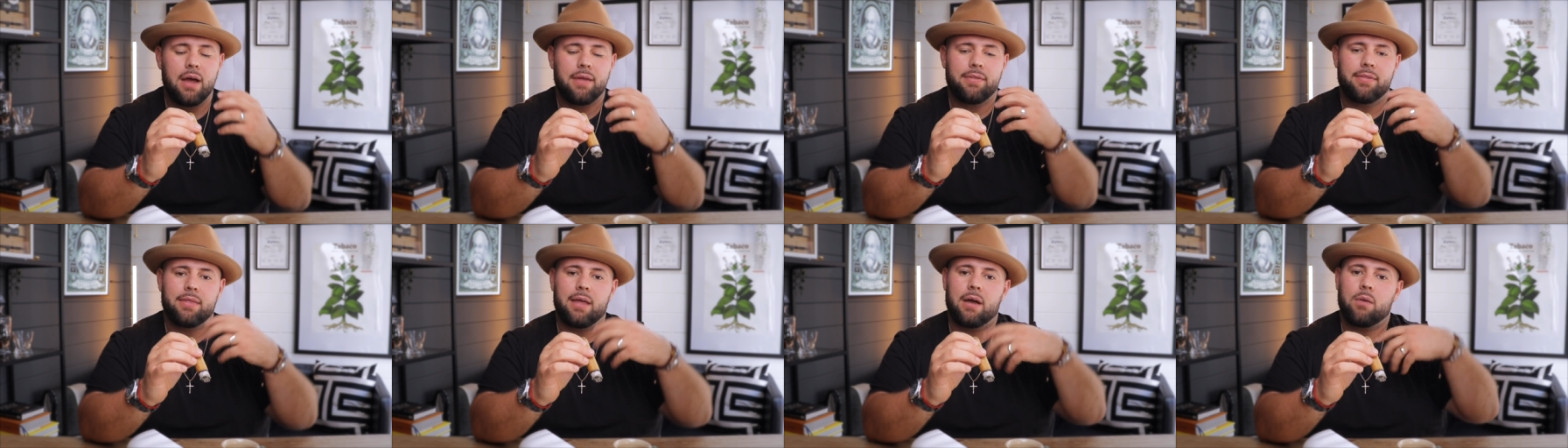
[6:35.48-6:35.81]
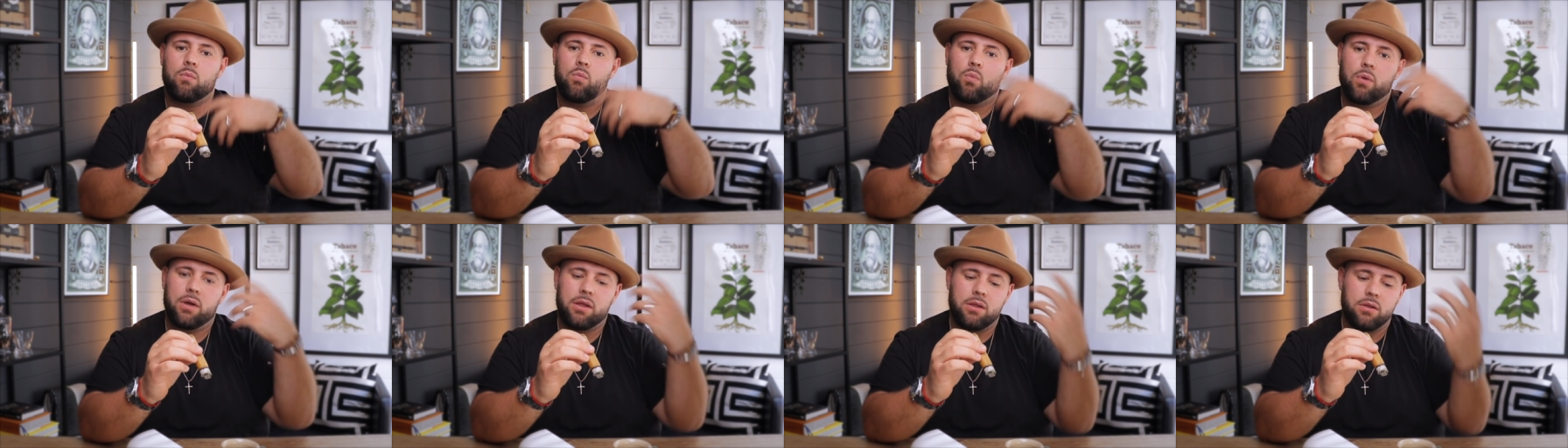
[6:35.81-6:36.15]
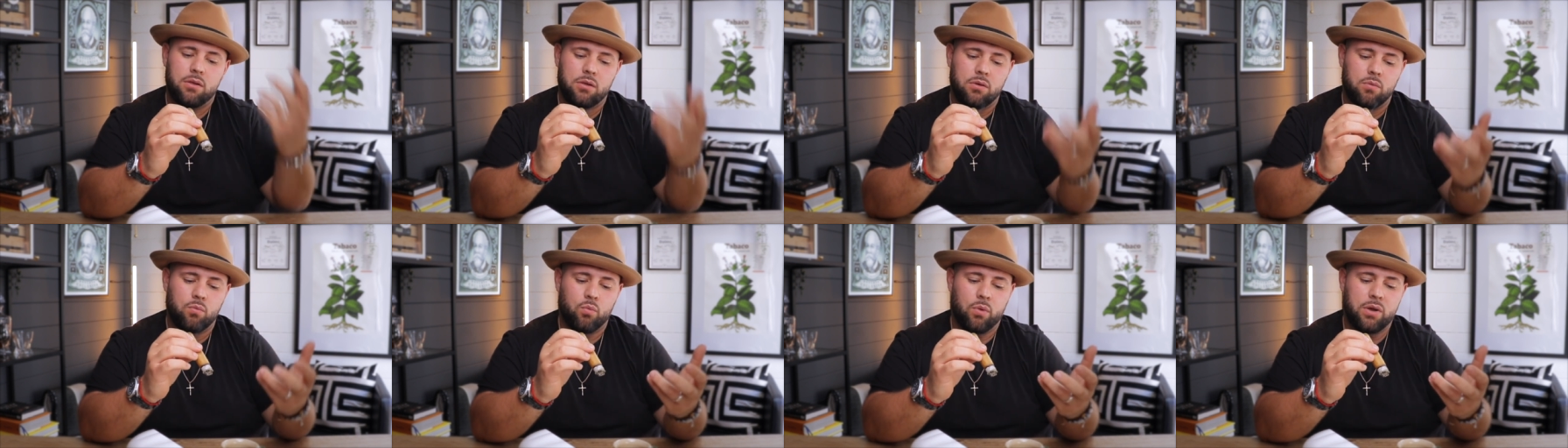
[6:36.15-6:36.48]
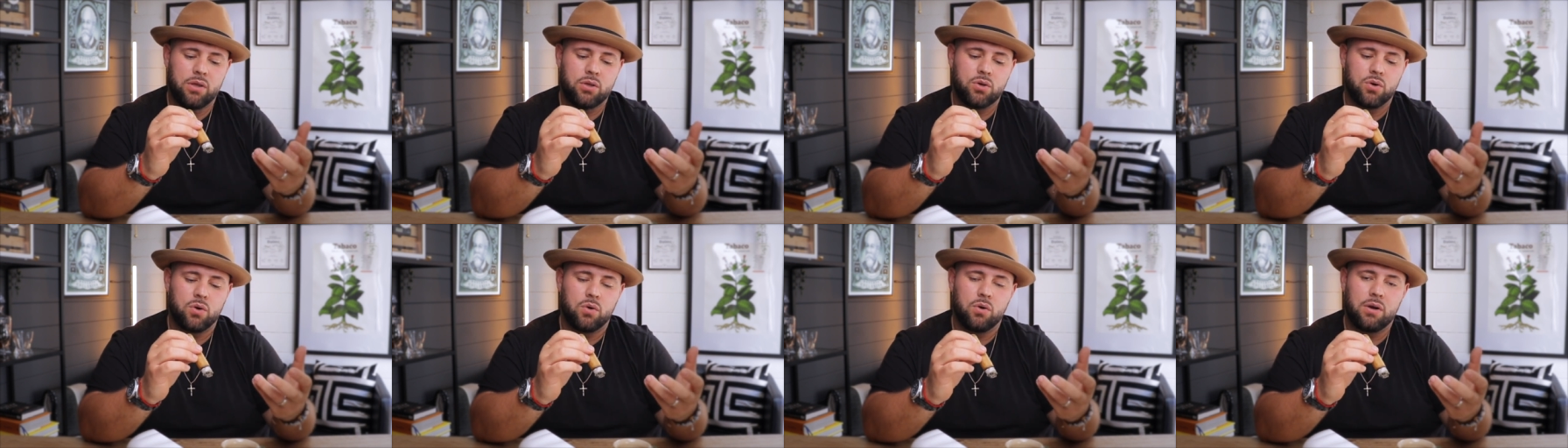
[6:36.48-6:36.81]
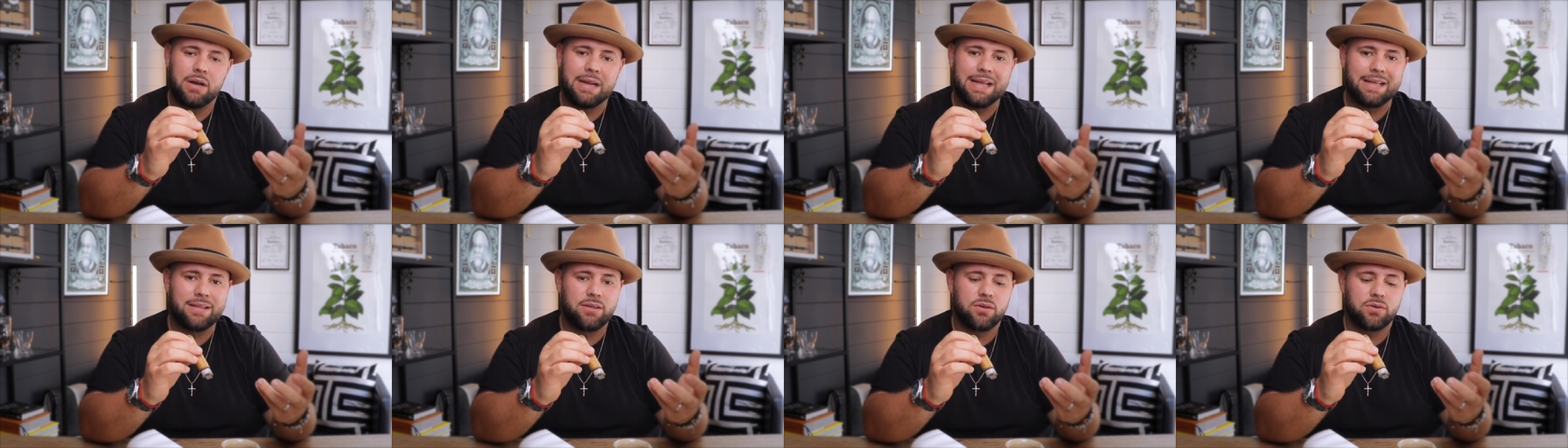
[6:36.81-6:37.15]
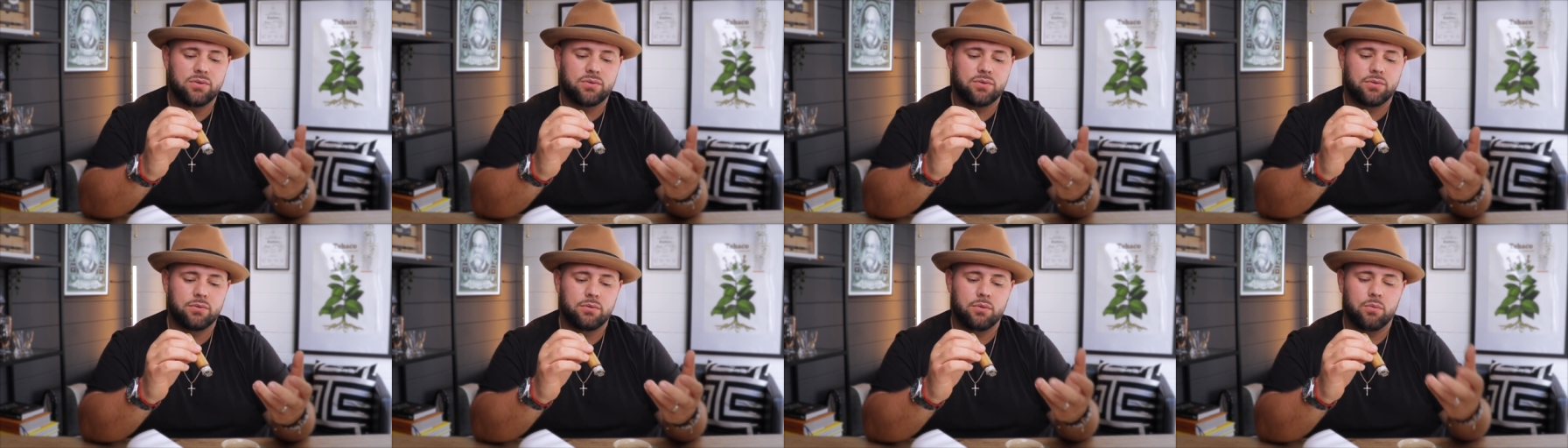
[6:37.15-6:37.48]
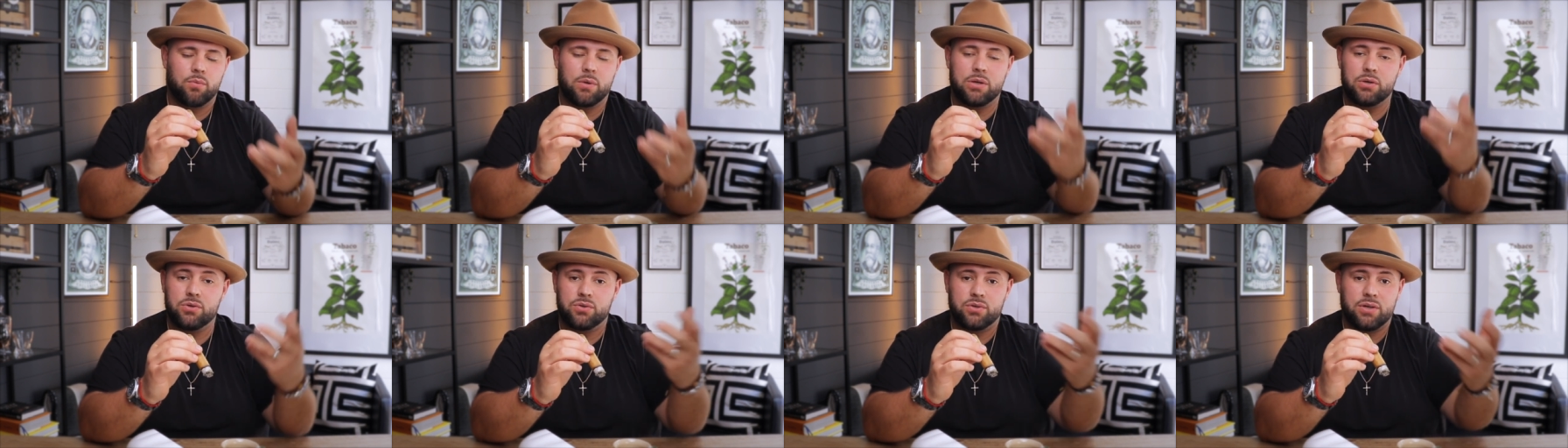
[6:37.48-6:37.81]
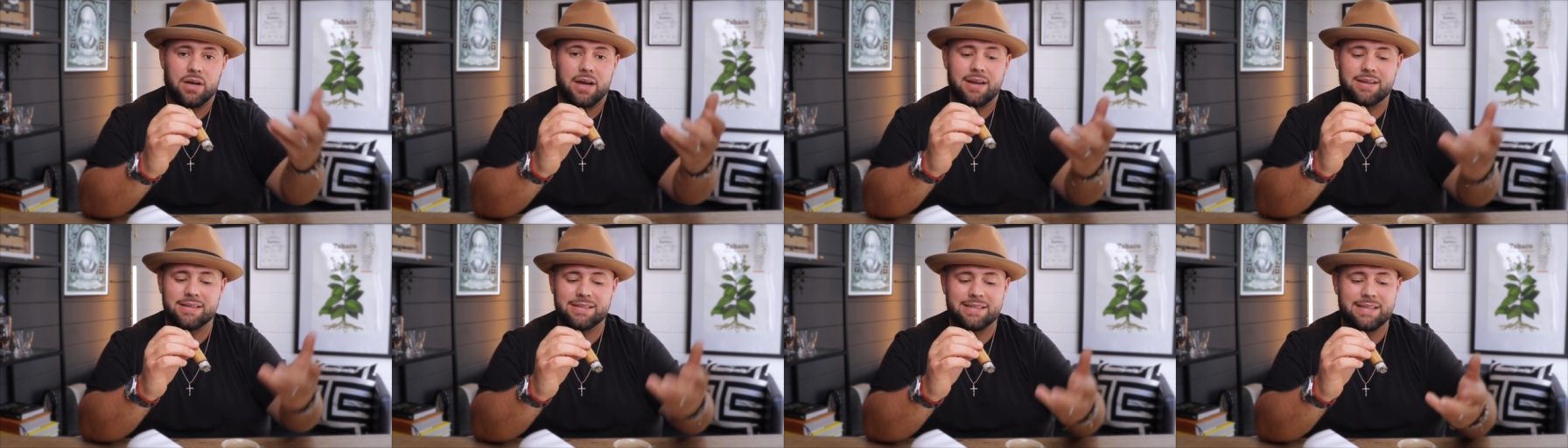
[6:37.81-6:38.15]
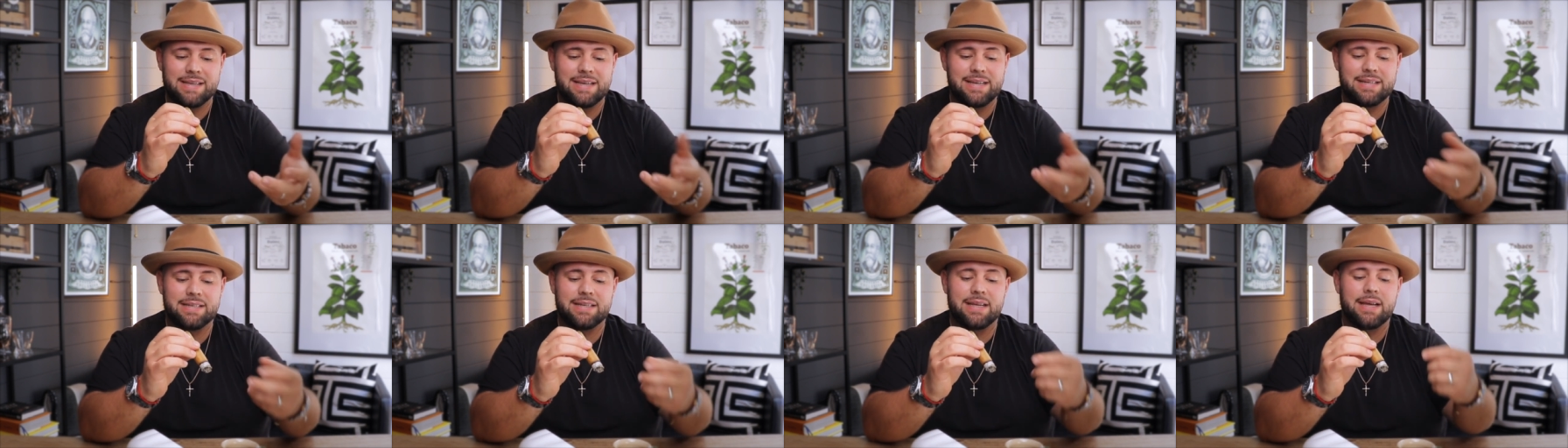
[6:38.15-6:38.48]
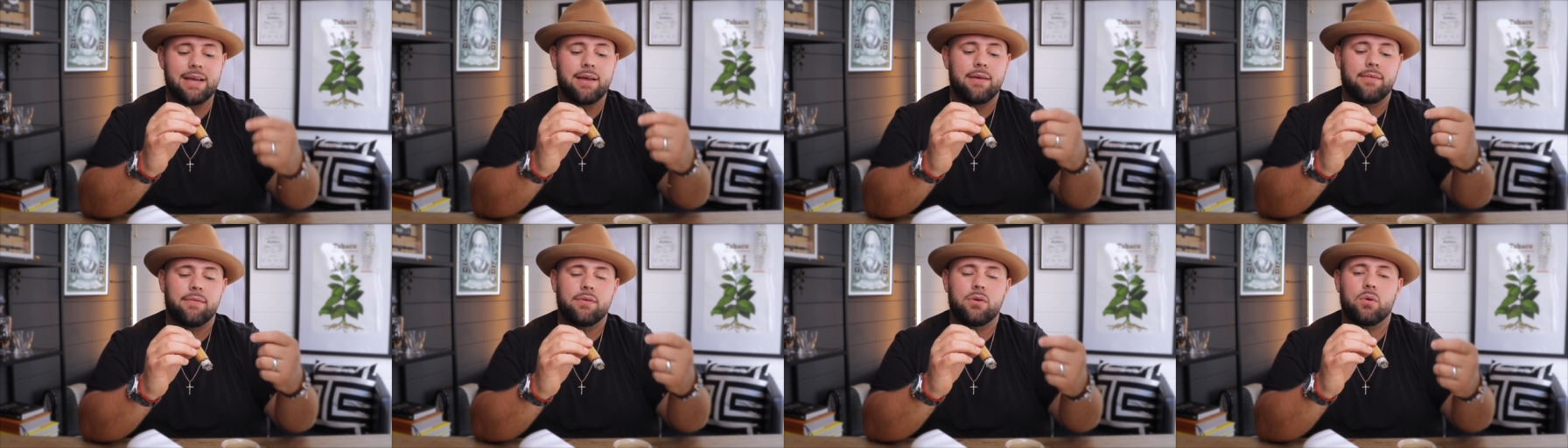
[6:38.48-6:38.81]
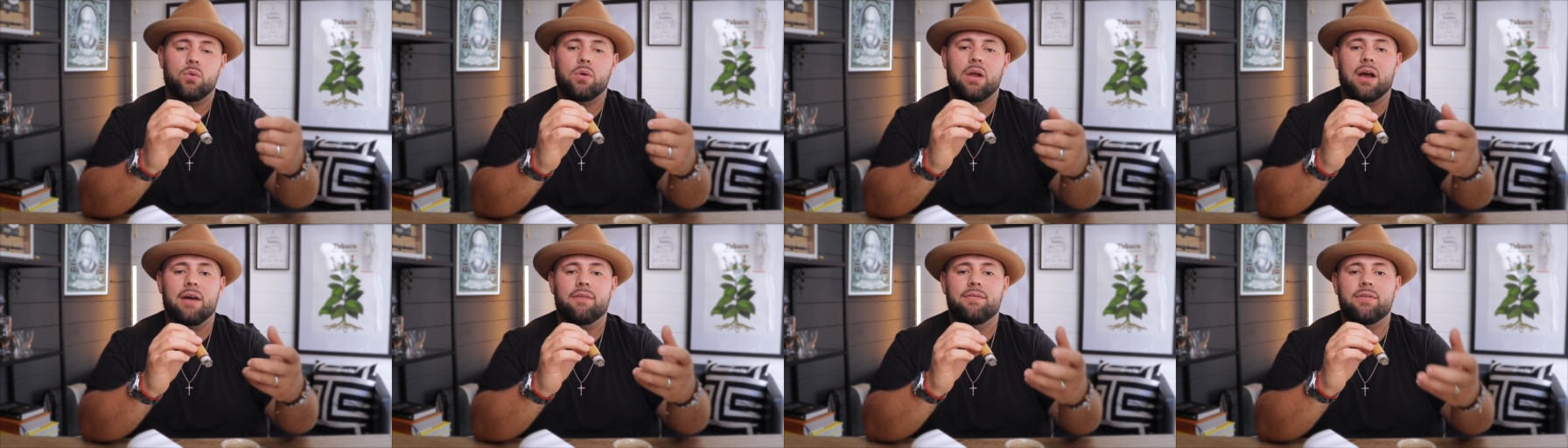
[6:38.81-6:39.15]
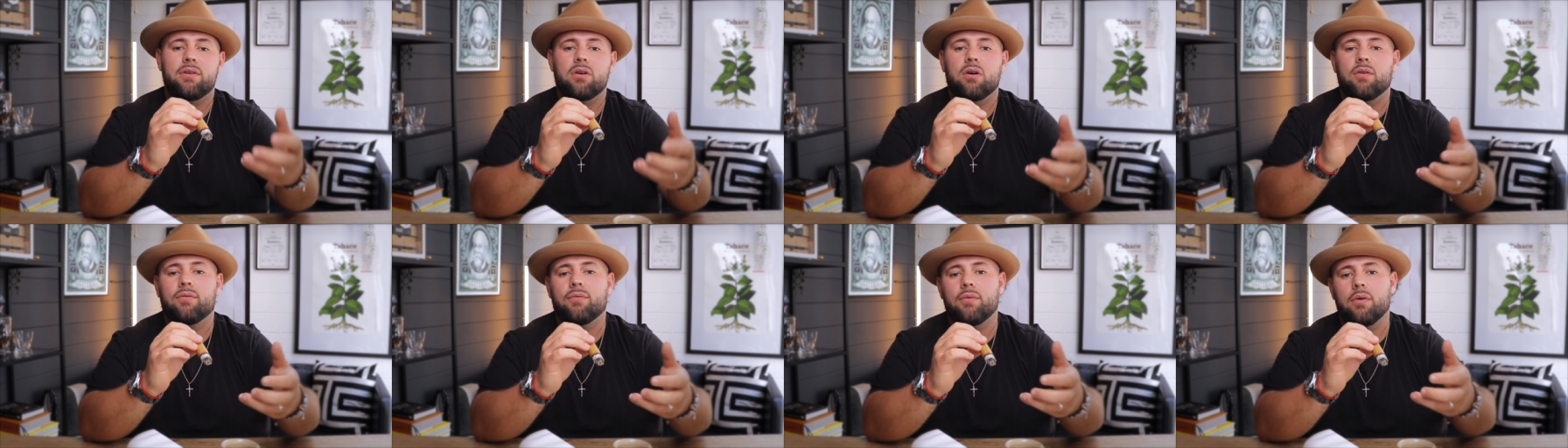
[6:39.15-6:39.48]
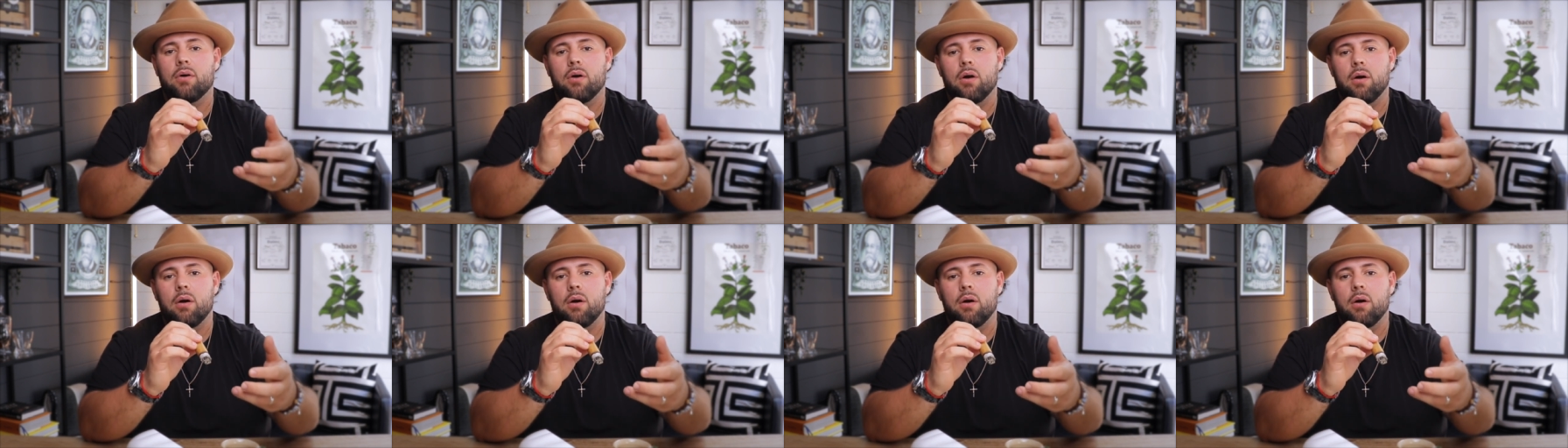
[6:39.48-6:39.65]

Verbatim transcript: then when when you're lit your when your cigar is lit you will have enough